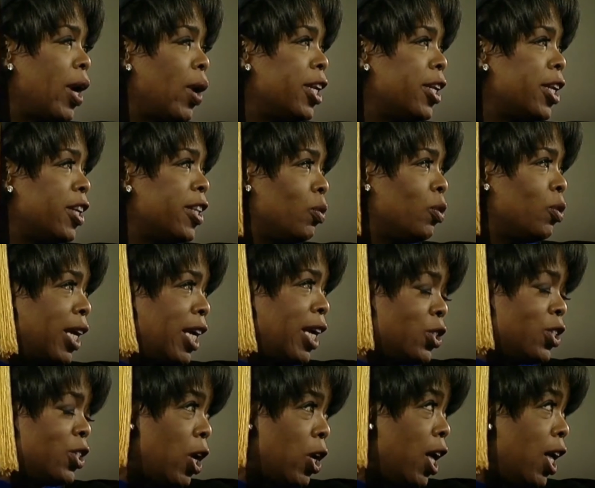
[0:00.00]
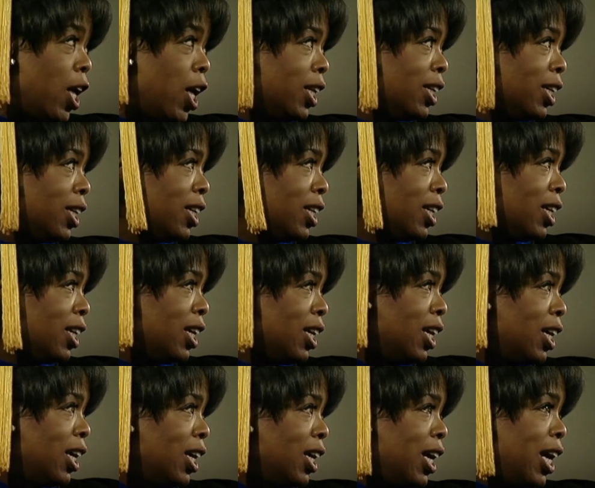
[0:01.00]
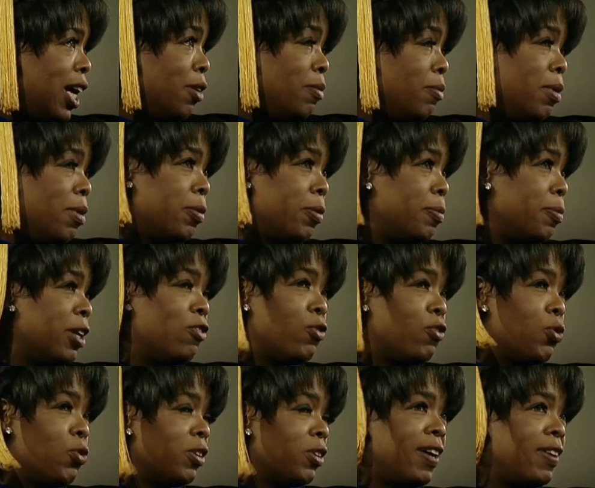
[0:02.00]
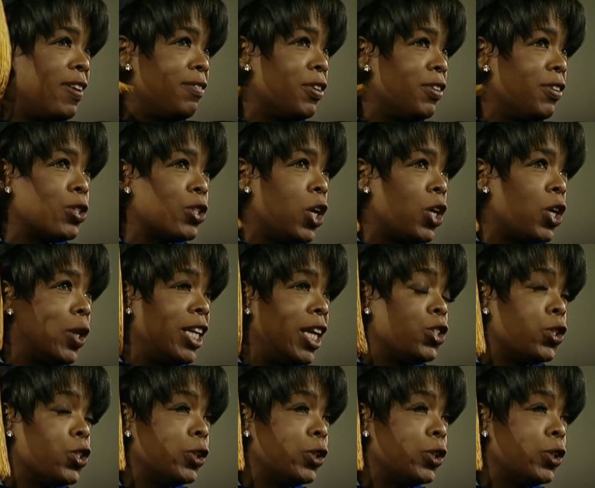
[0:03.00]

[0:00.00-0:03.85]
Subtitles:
greater than what I saw. I remember being 4 or 5 years old.